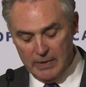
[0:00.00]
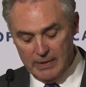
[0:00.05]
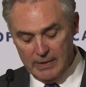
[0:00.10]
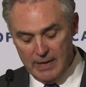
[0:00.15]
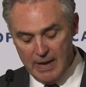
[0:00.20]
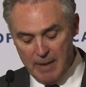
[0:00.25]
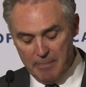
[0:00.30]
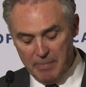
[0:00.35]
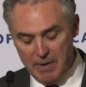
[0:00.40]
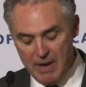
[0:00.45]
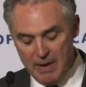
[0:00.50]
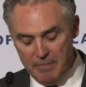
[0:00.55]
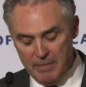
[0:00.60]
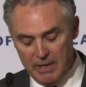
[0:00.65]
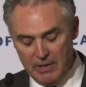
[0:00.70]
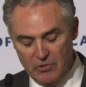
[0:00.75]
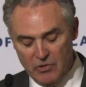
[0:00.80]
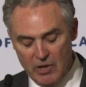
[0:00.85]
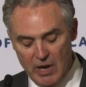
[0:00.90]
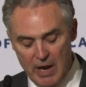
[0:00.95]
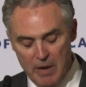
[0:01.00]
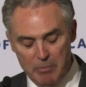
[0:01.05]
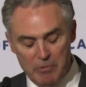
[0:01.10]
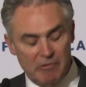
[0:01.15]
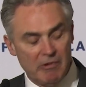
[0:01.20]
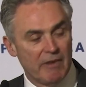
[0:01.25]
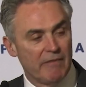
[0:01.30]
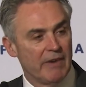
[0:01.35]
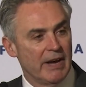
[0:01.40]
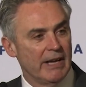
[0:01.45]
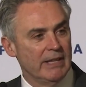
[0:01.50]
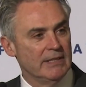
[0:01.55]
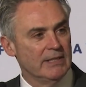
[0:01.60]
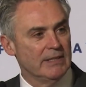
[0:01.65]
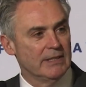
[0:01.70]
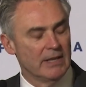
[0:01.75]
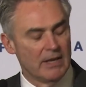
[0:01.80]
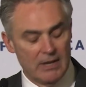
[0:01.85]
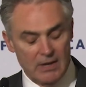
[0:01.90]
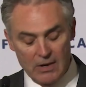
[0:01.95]
upcoming Chamber
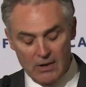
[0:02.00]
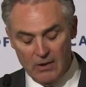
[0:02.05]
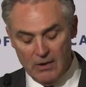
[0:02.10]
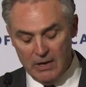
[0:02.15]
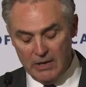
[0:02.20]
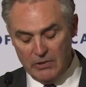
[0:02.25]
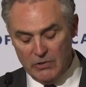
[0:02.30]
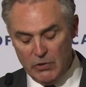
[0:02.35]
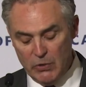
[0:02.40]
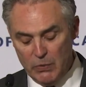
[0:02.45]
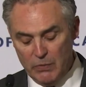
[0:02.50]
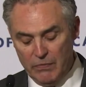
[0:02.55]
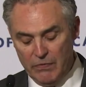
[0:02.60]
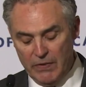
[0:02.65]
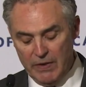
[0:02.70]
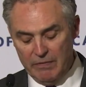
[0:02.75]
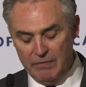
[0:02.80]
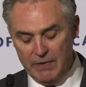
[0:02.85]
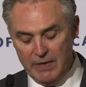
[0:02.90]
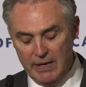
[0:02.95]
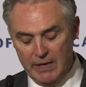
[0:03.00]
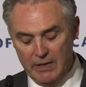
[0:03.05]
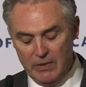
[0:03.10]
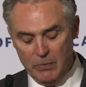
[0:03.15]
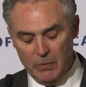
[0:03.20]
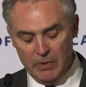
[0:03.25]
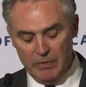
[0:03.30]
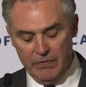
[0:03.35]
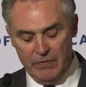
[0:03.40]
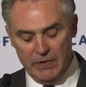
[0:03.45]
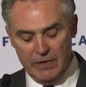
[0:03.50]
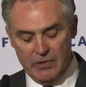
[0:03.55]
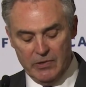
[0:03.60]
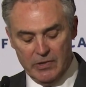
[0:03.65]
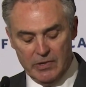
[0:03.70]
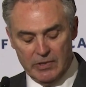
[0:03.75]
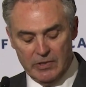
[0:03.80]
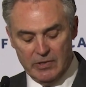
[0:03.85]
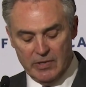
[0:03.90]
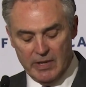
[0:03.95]
events. On June 15th, we'll
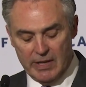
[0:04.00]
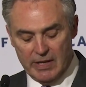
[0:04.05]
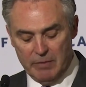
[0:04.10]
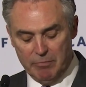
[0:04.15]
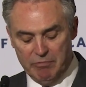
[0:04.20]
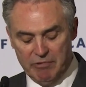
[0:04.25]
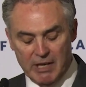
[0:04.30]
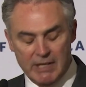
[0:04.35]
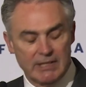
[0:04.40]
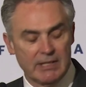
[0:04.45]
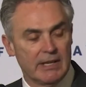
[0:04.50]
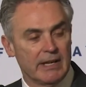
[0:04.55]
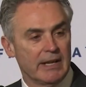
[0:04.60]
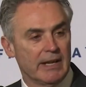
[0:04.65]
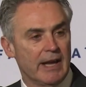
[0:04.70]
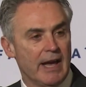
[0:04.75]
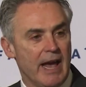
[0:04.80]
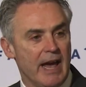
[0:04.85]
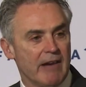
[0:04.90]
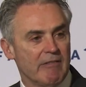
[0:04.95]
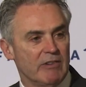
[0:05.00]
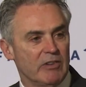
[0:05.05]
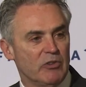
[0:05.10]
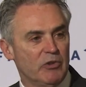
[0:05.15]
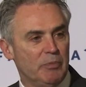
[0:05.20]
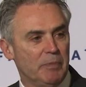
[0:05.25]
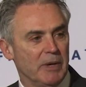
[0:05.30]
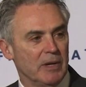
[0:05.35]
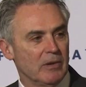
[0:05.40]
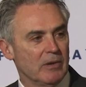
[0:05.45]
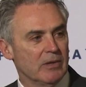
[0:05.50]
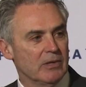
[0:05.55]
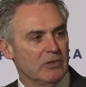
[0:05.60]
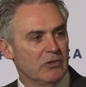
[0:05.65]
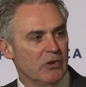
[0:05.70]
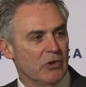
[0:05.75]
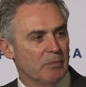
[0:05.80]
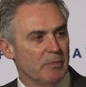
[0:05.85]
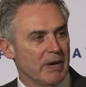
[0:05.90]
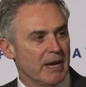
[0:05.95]
feature Senate President Karen Spilka,
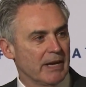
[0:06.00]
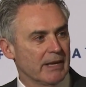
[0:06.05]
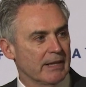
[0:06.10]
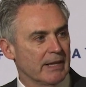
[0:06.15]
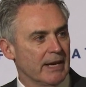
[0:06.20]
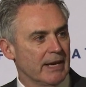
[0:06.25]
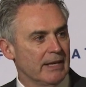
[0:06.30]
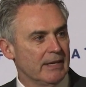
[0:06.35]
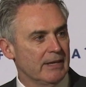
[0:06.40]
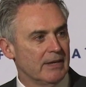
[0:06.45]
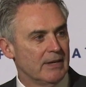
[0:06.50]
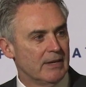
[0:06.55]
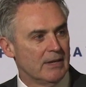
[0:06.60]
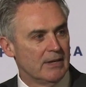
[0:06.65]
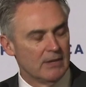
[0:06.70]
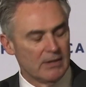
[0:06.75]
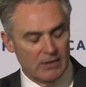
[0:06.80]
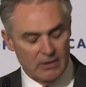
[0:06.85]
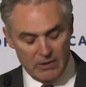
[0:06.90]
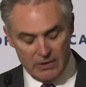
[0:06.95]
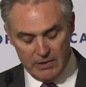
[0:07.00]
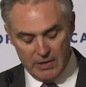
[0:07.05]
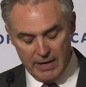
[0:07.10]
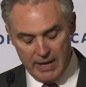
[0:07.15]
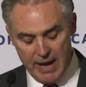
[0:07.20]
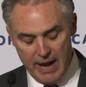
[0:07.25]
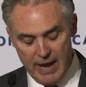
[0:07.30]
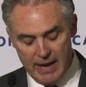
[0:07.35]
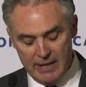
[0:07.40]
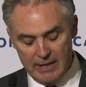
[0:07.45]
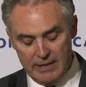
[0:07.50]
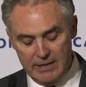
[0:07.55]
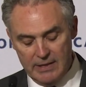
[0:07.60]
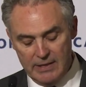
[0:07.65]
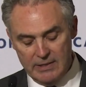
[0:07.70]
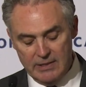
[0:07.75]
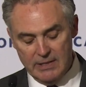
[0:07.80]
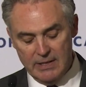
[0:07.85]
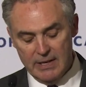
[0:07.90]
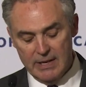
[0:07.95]
so mark that on your
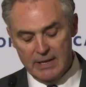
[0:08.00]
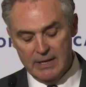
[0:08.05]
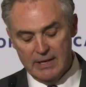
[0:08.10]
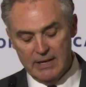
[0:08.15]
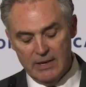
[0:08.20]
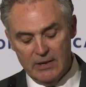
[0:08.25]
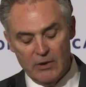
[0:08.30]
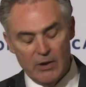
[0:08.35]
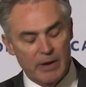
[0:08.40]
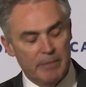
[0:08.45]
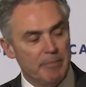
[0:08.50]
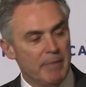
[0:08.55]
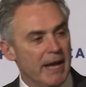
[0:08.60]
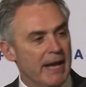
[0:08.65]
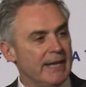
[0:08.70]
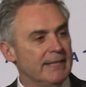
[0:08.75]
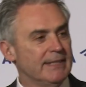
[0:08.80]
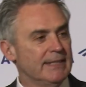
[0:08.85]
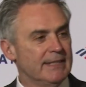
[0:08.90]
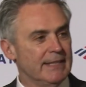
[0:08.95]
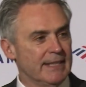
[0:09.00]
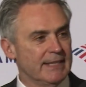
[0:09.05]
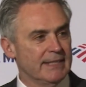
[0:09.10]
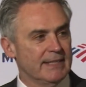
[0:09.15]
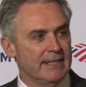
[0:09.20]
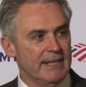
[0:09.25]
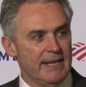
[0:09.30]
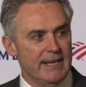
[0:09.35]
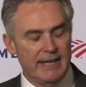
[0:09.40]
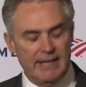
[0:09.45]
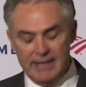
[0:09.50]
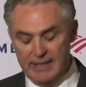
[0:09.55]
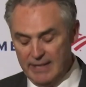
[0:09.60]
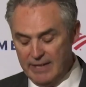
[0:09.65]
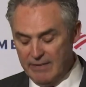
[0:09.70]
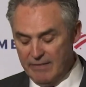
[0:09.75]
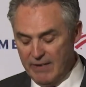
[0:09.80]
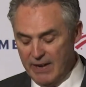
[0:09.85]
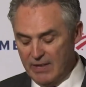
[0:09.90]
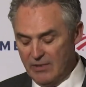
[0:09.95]
calendars. And on May 16th, the
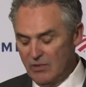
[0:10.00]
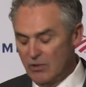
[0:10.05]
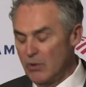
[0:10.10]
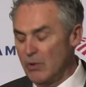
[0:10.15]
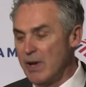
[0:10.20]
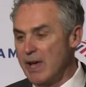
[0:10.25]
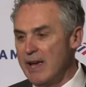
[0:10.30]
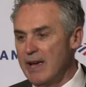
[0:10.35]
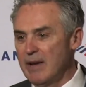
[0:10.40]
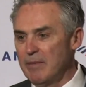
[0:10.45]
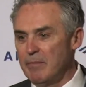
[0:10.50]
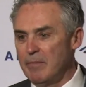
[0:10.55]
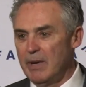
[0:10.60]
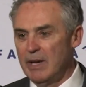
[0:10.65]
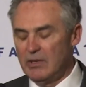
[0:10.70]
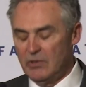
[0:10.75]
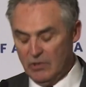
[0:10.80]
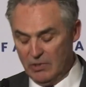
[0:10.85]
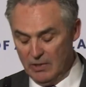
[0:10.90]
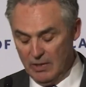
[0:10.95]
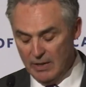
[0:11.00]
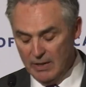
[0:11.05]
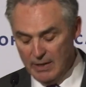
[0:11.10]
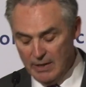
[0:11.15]
event you can't miss,